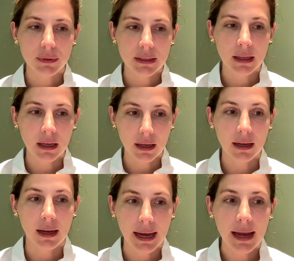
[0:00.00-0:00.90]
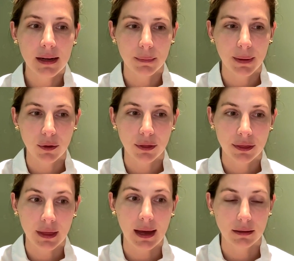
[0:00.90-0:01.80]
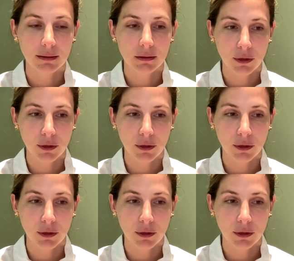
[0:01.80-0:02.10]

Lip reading: I was thinking again about that